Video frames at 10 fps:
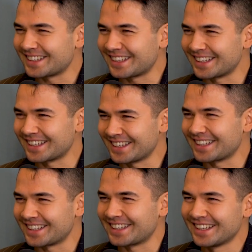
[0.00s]

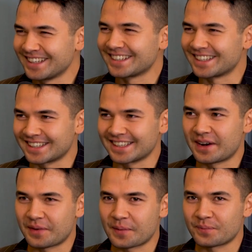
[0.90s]
like like
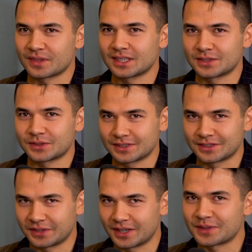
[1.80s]
now I'm
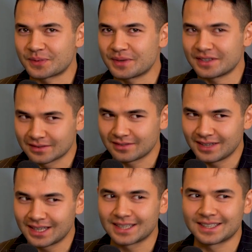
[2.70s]
trying to be
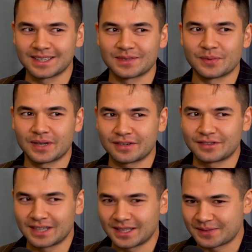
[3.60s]
vegan and
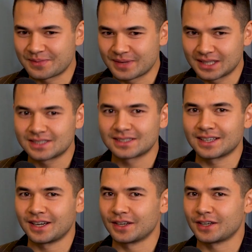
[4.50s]
whatever that means,
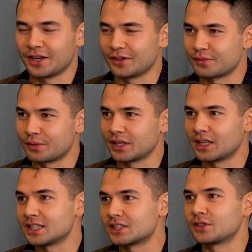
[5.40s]
kind of. But at
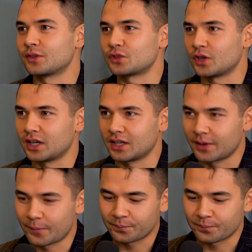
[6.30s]
least trying,